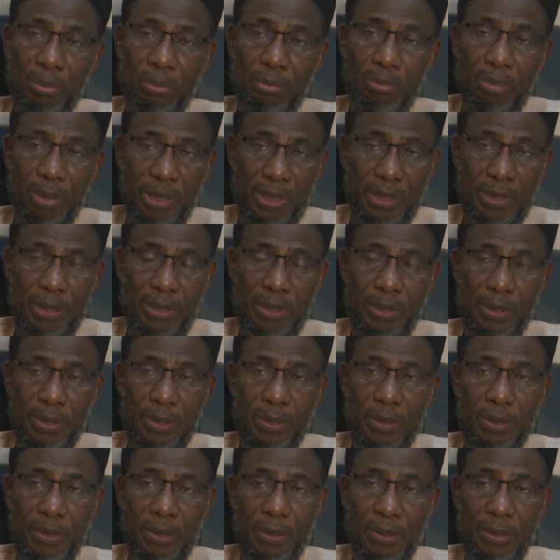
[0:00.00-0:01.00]
But
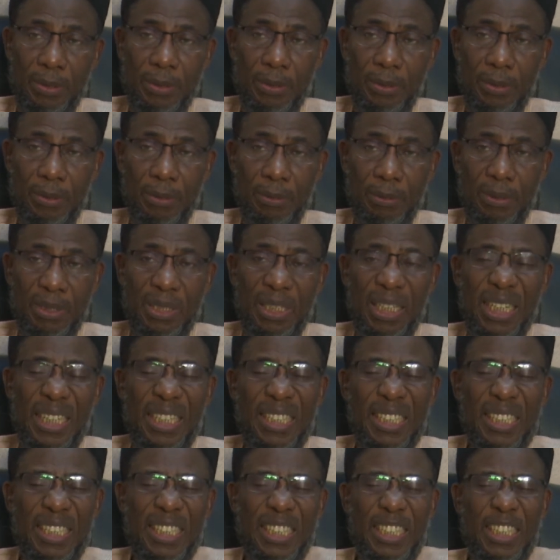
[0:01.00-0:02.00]
with
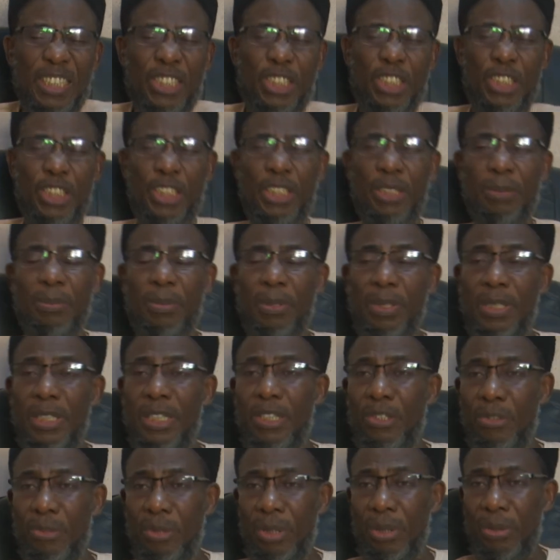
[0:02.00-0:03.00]
insatiable
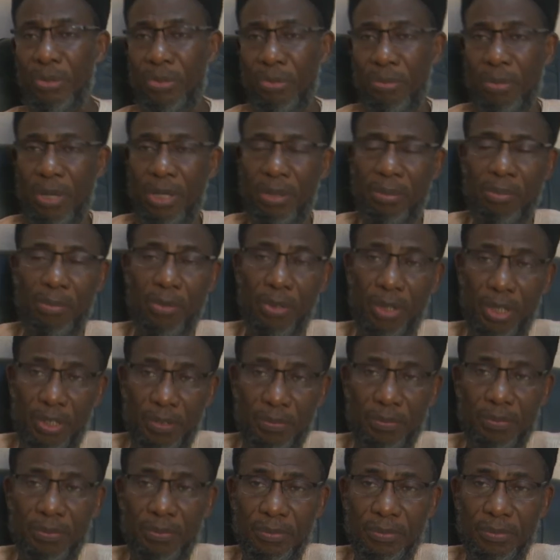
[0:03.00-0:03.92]
need to make money,